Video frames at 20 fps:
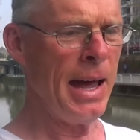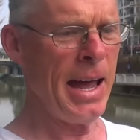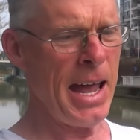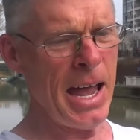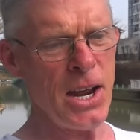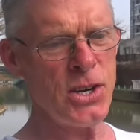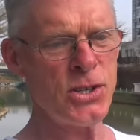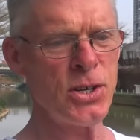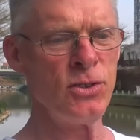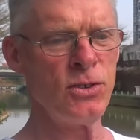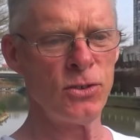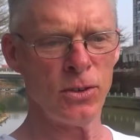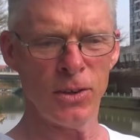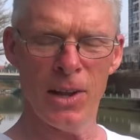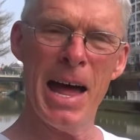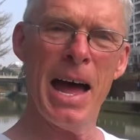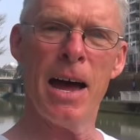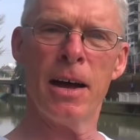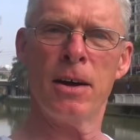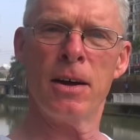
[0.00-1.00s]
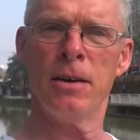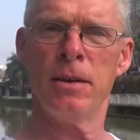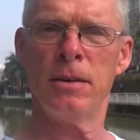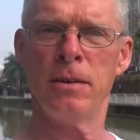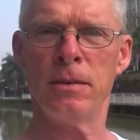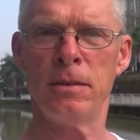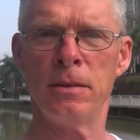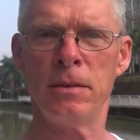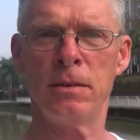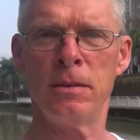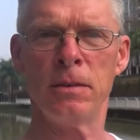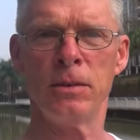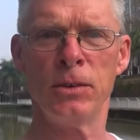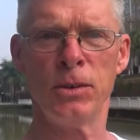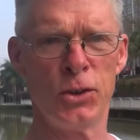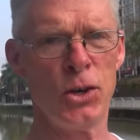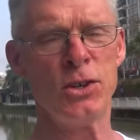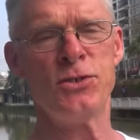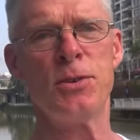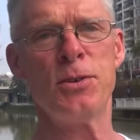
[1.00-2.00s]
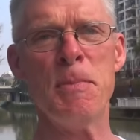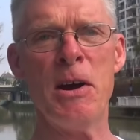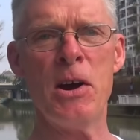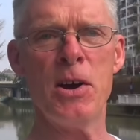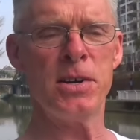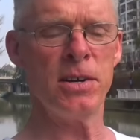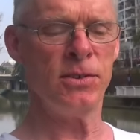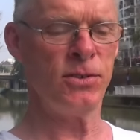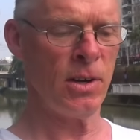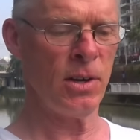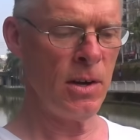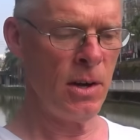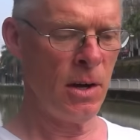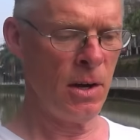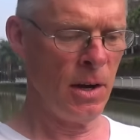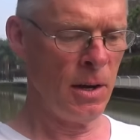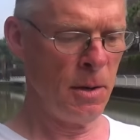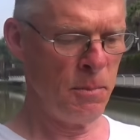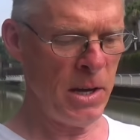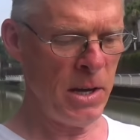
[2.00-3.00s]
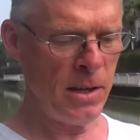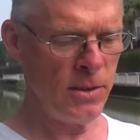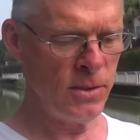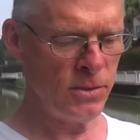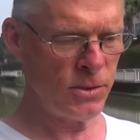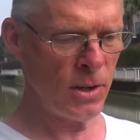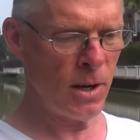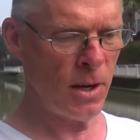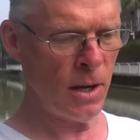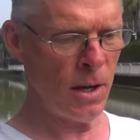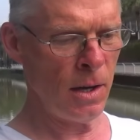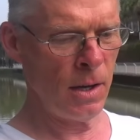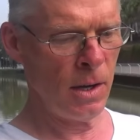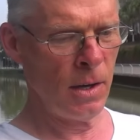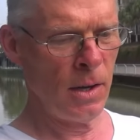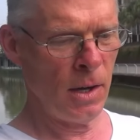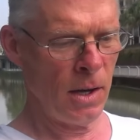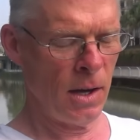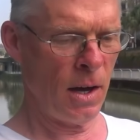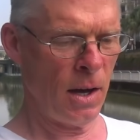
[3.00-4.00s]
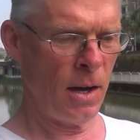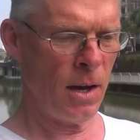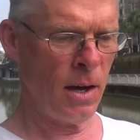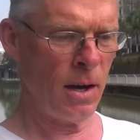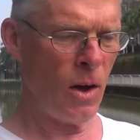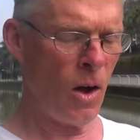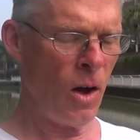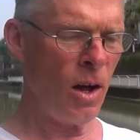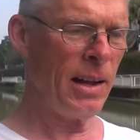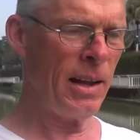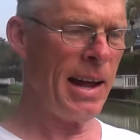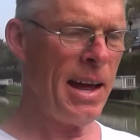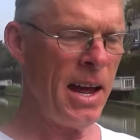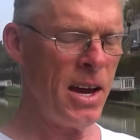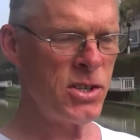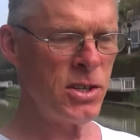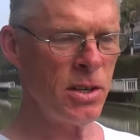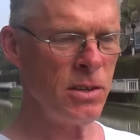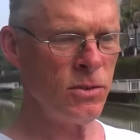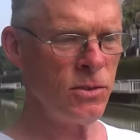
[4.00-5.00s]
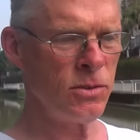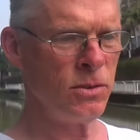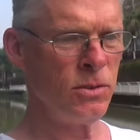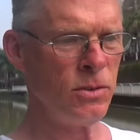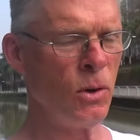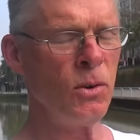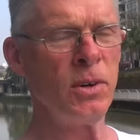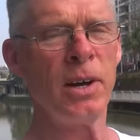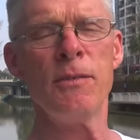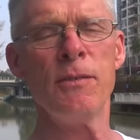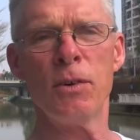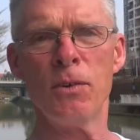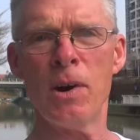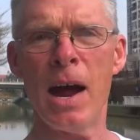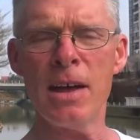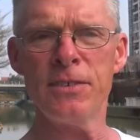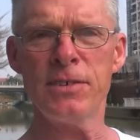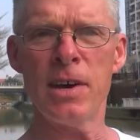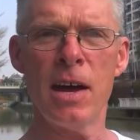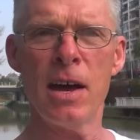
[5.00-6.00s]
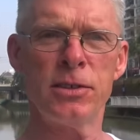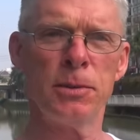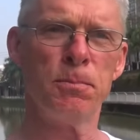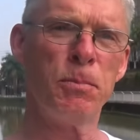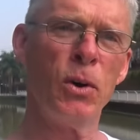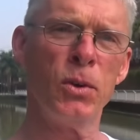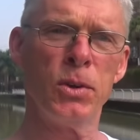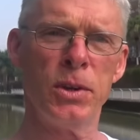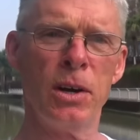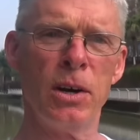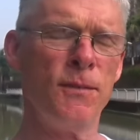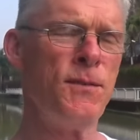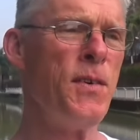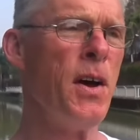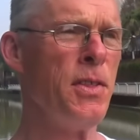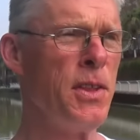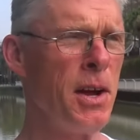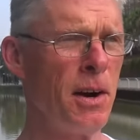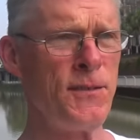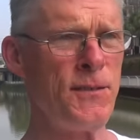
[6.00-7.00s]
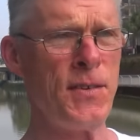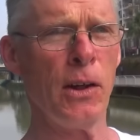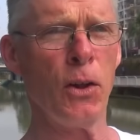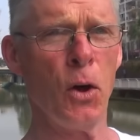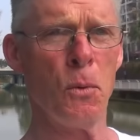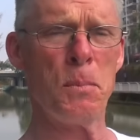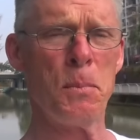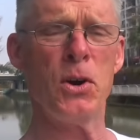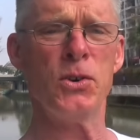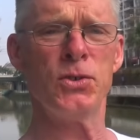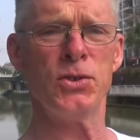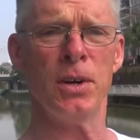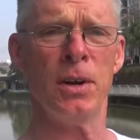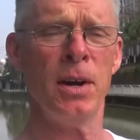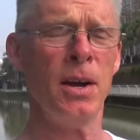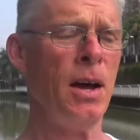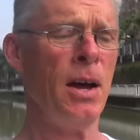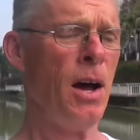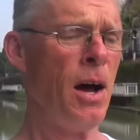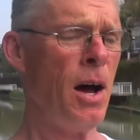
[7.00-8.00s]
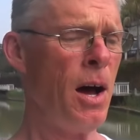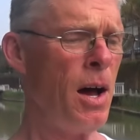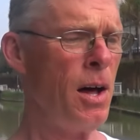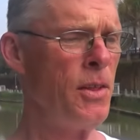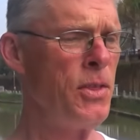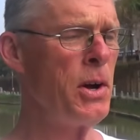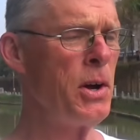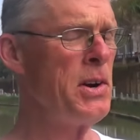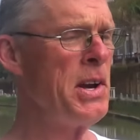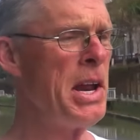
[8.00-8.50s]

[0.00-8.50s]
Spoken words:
Asians lack good Samaritans. Means all Asians don't give a rat's ass about their fellow person, their